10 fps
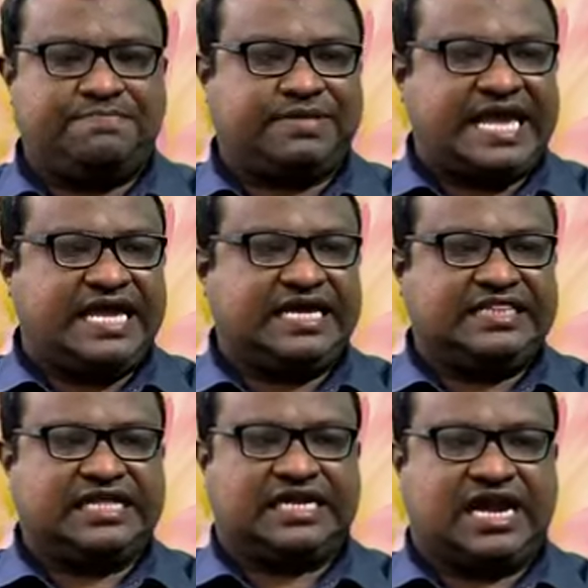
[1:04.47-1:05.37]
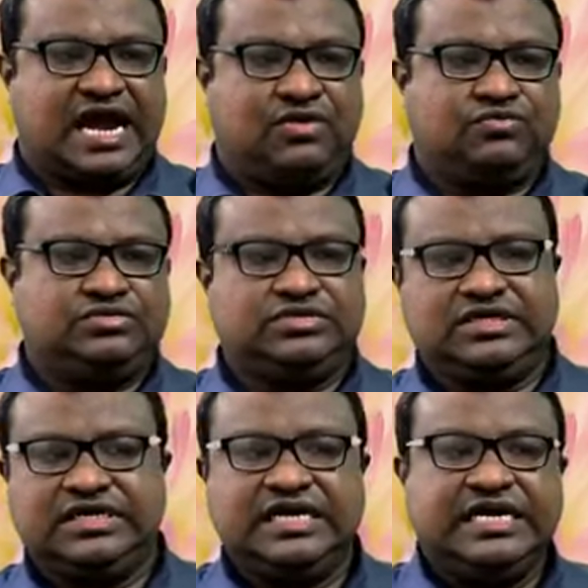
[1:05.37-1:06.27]
playing in the ground
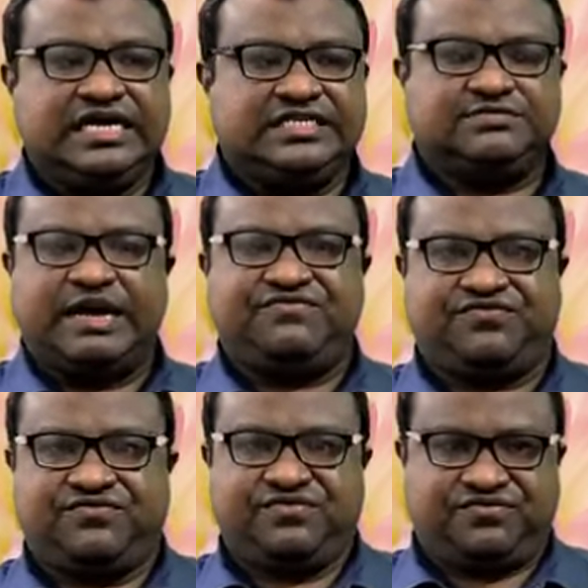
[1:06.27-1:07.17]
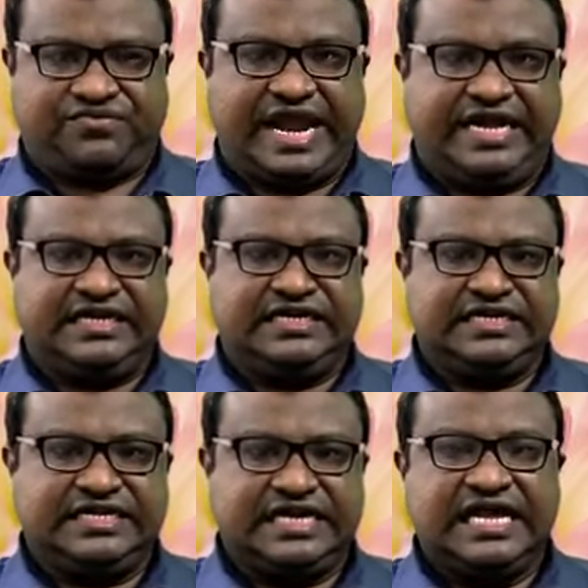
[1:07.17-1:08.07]
is my friend,
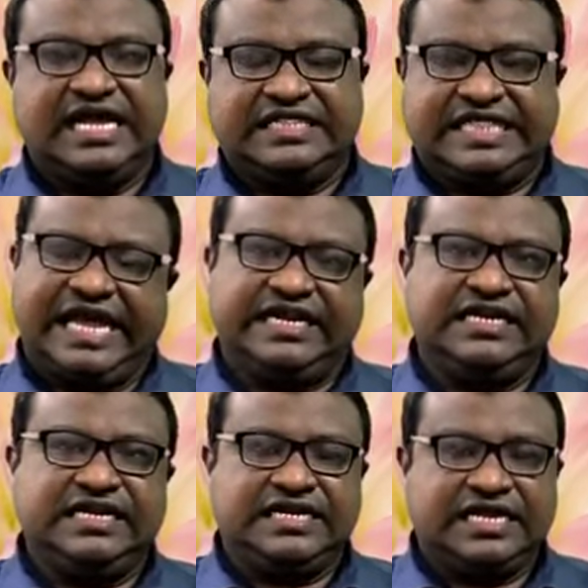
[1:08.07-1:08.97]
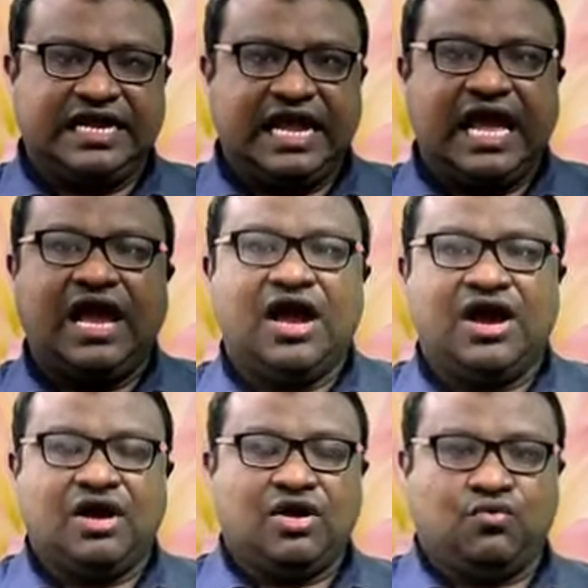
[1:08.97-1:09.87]
then
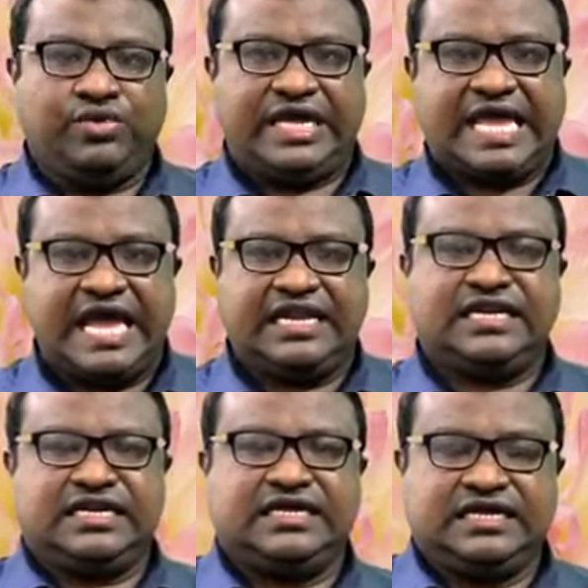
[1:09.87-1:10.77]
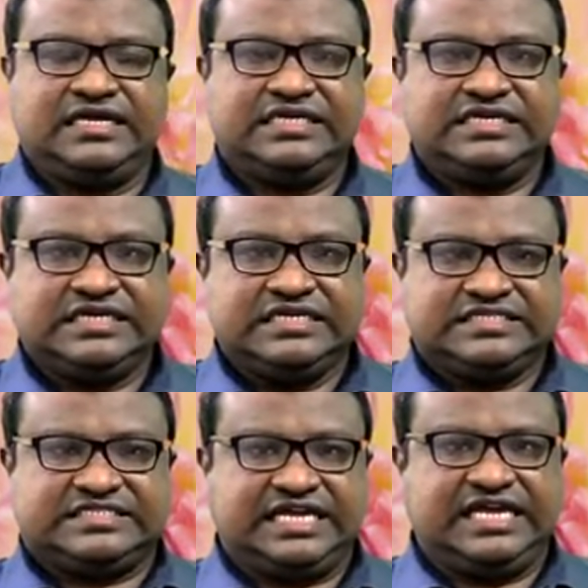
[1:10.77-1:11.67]
we can
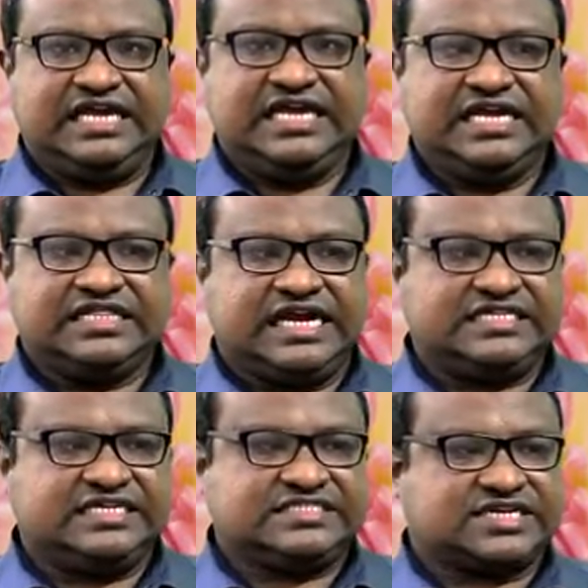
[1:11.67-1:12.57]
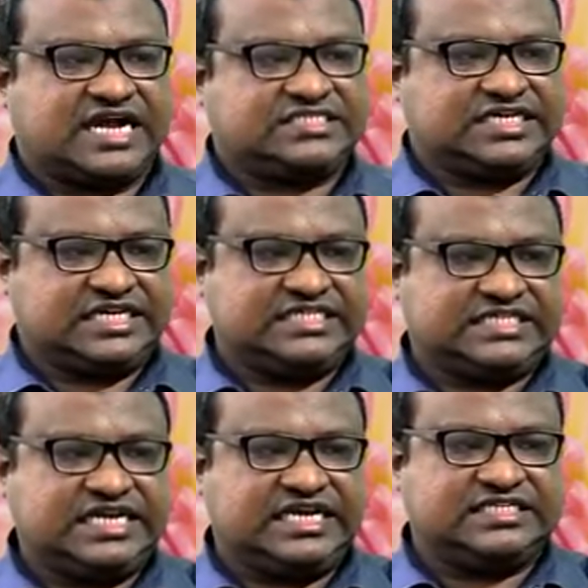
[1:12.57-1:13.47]
see that the structure is
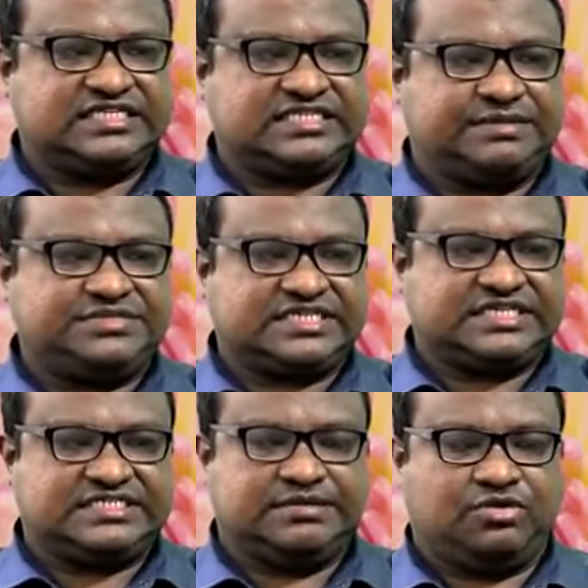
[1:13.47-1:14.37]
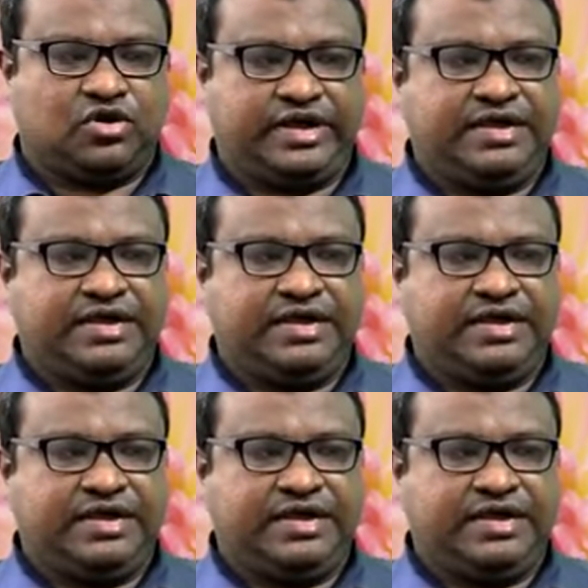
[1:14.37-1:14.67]
here the subject is the boy,